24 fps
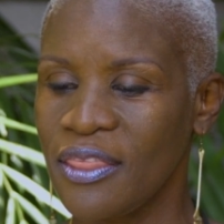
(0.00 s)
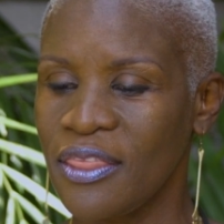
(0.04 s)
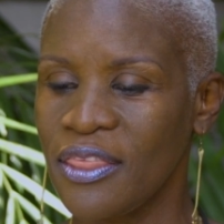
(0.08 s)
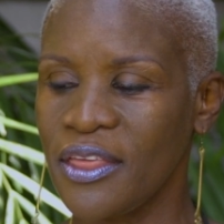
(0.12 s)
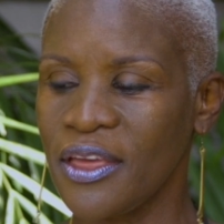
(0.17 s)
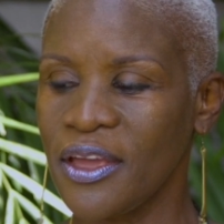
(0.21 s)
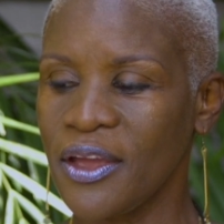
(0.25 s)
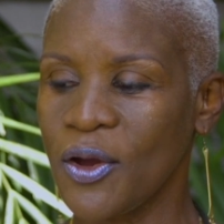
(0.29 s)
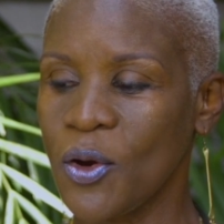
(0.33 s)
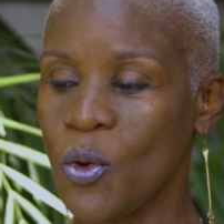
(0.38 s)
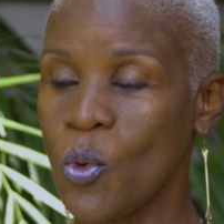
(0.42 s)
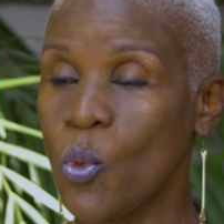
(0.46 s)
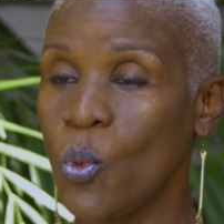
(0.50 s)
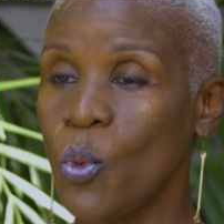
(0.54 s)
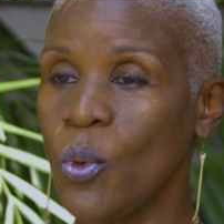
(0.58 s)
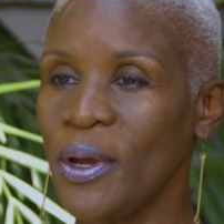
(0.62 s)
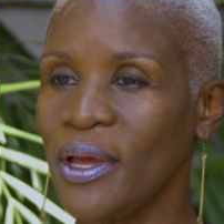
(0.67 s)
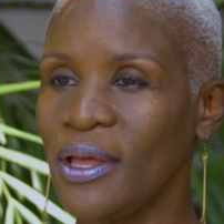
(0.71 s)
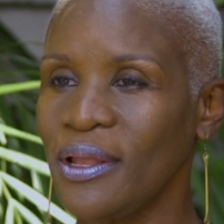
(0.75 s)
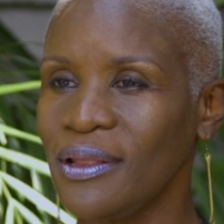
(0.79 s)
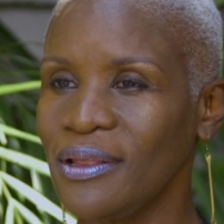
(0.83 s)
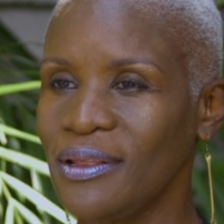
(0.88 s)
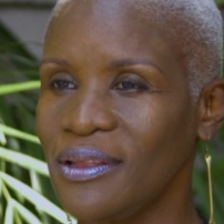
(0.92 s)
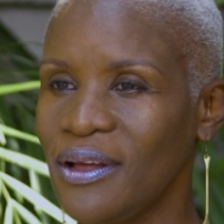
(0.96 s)
their
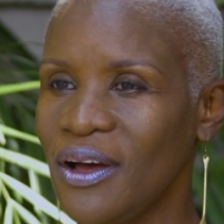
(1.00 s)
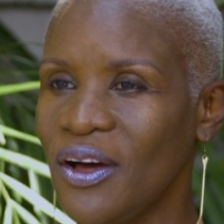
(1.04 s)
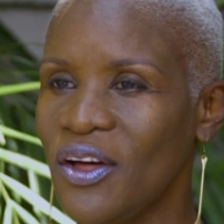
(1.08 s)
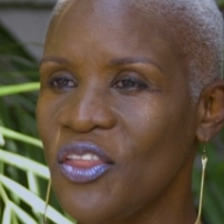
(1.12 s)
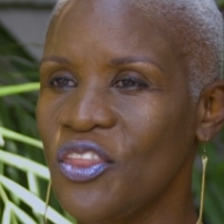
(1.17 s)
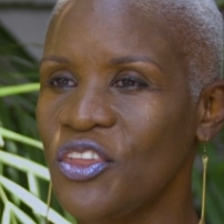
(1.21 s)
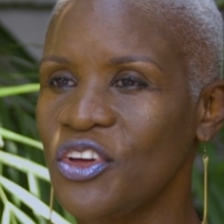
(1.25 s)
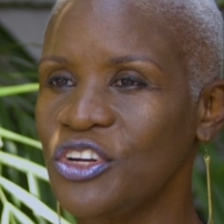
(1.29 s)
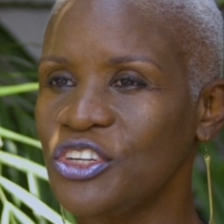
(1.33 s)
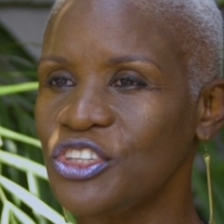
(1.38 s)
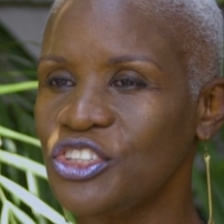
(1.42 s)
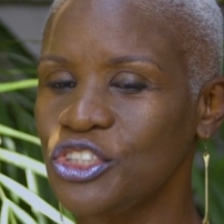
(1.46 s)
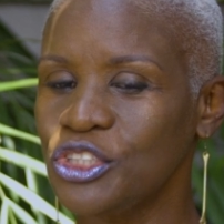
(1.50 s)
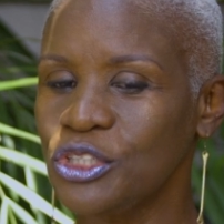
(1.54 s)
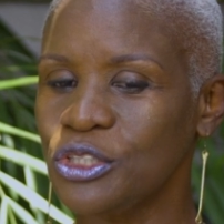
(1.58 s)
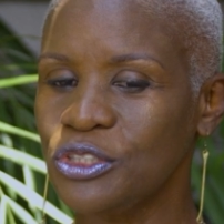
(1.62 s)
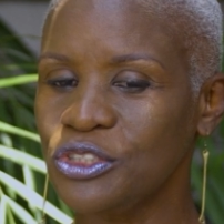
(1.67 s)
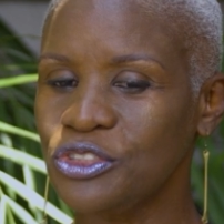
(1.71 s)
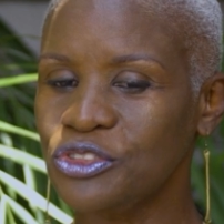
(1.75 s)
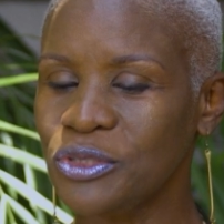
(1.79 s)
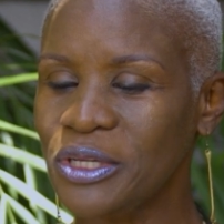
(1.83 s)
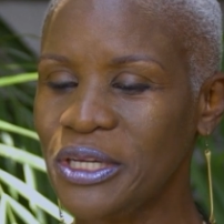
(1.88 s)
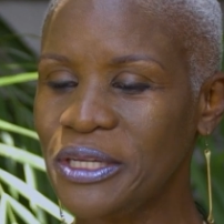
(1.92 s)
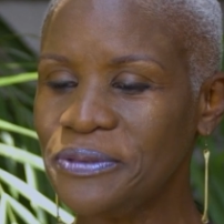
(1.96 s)
will on their
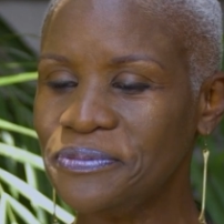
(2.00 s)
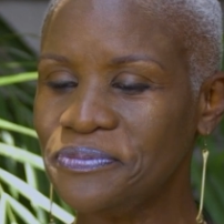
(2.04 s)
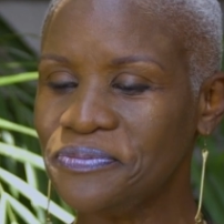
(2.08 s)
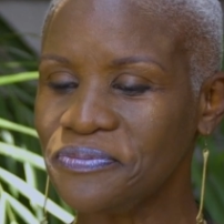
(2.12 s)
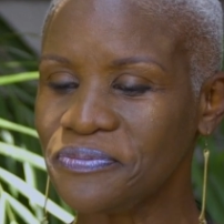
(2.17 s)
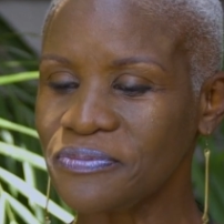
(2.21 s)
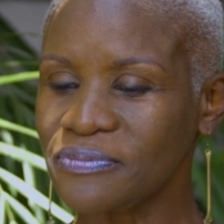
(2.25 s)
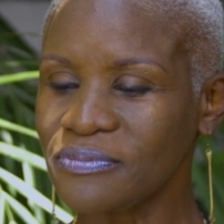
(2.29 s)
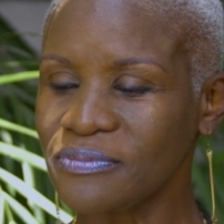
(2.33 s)
children.